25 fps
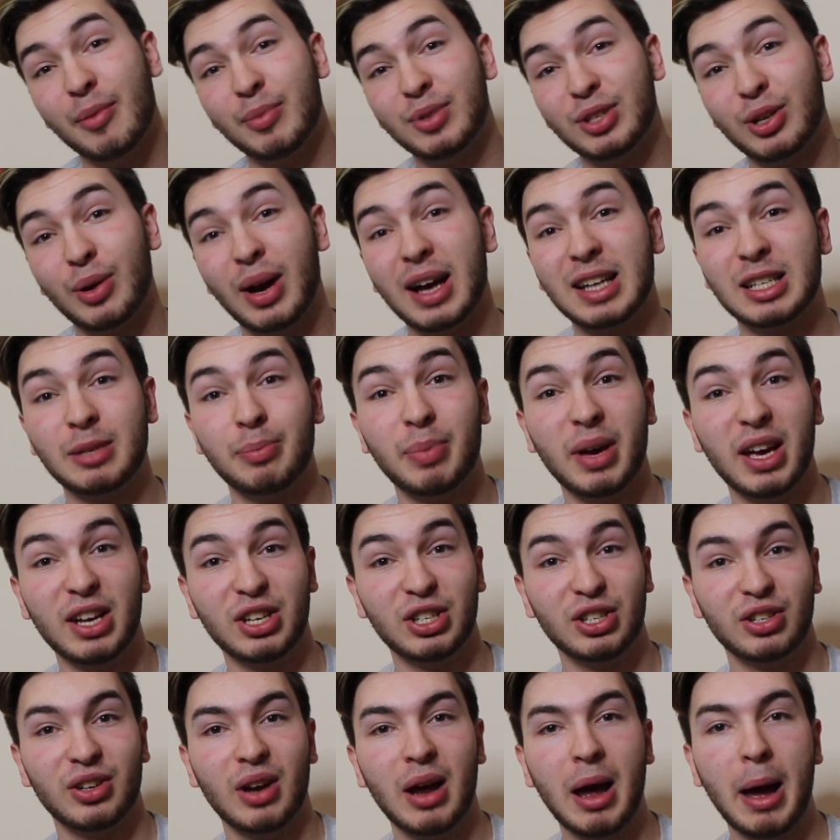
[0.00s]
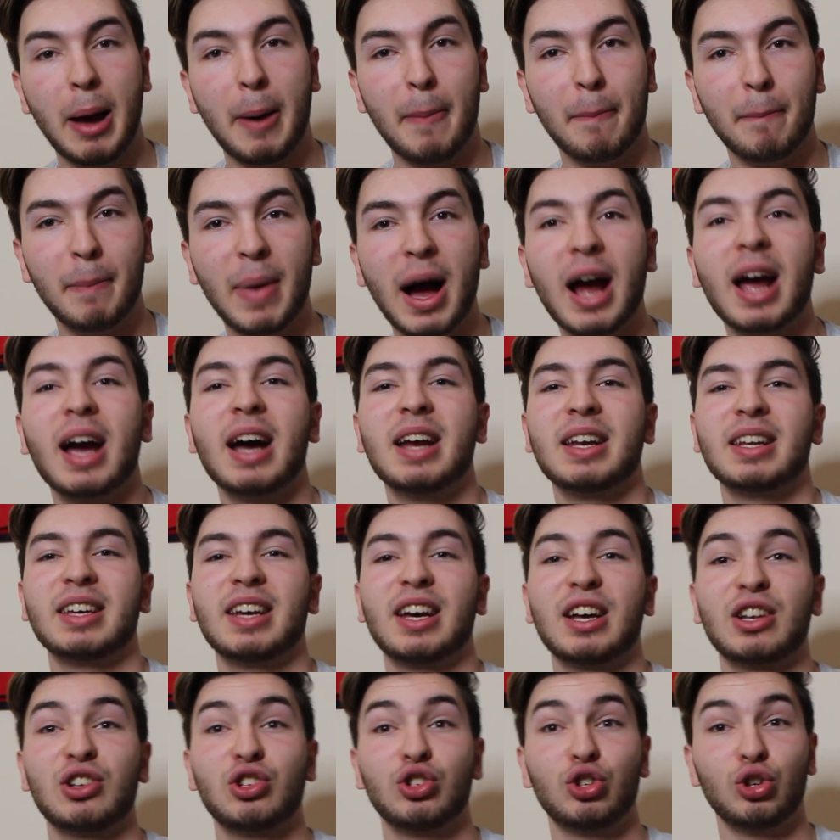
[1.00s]
so I had to pitch my
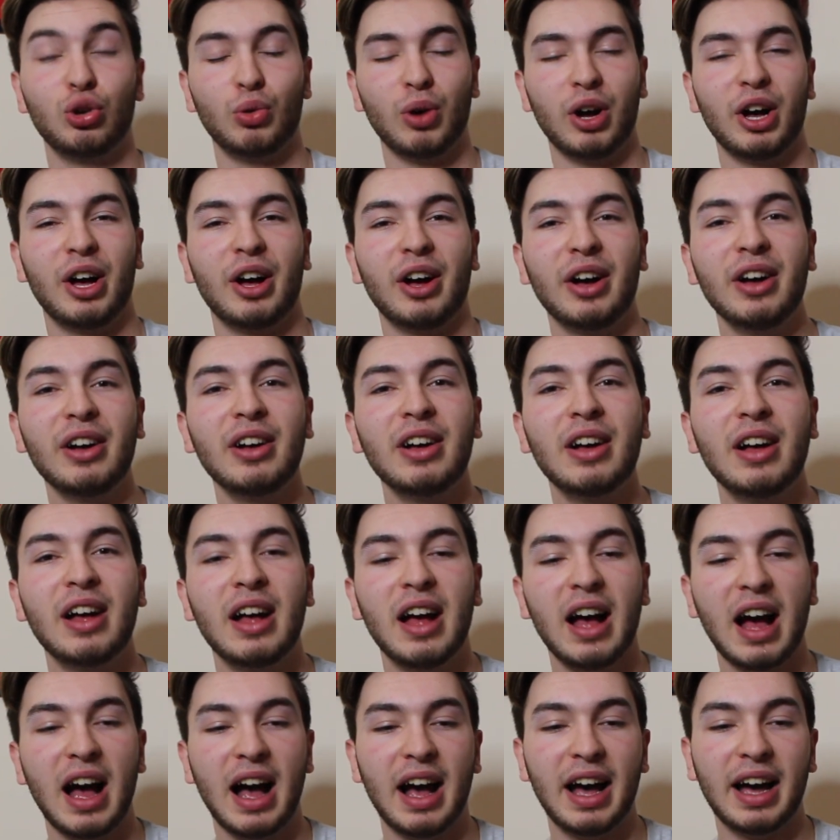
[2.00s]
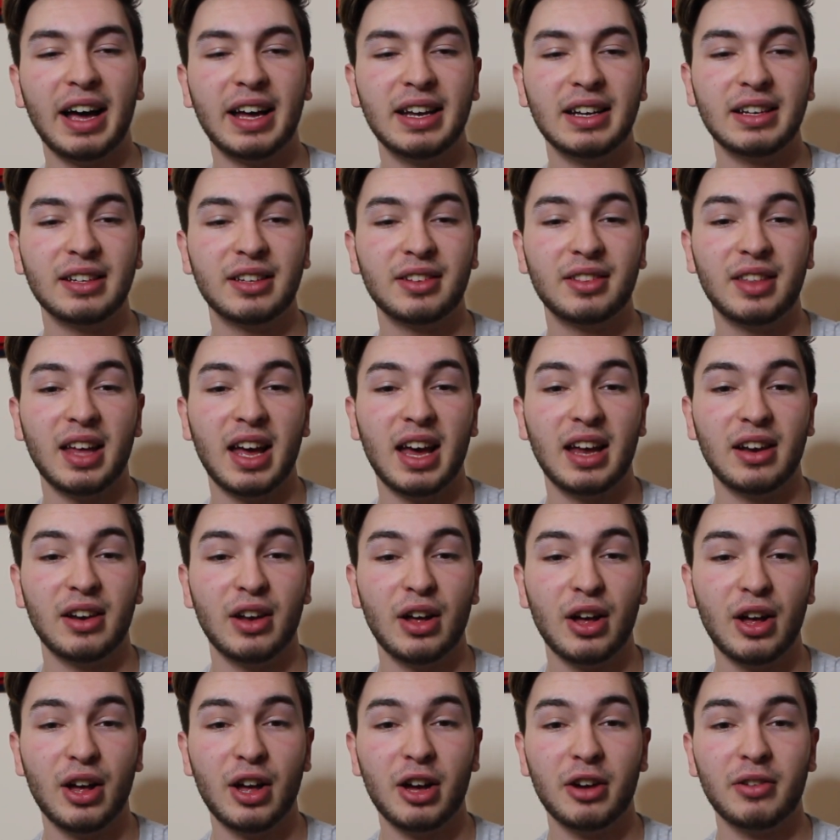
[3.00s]
idea to her, and then
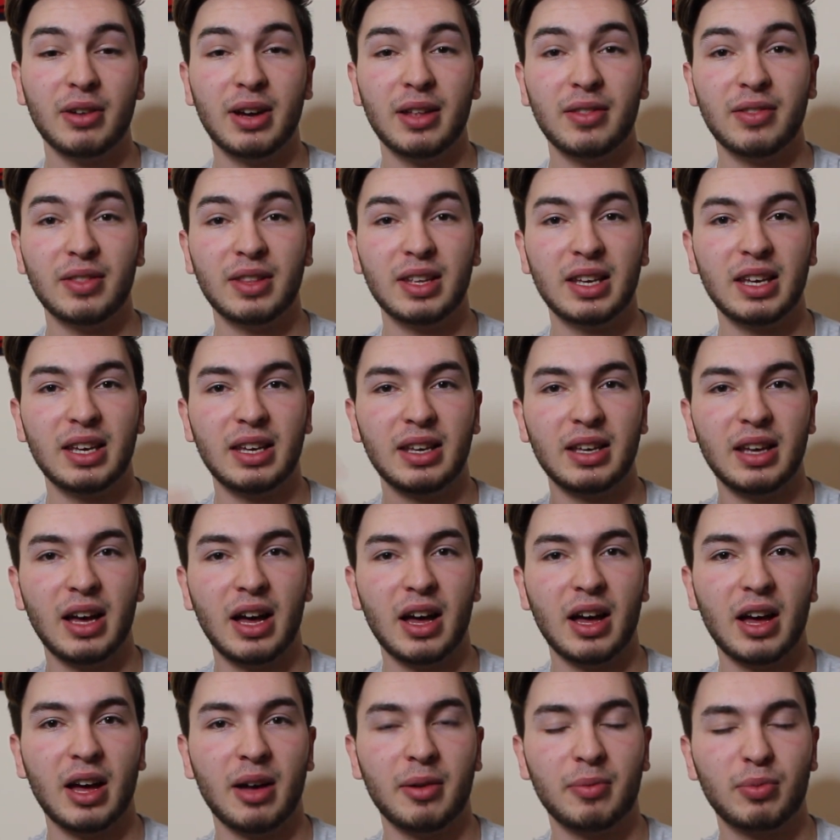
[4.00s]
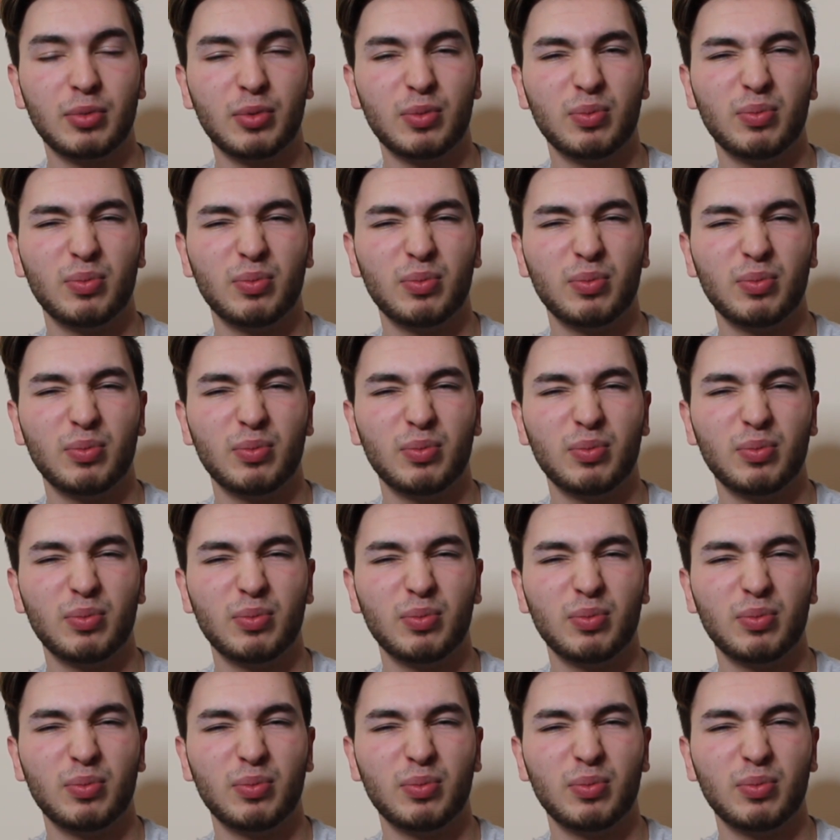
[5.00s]
her and the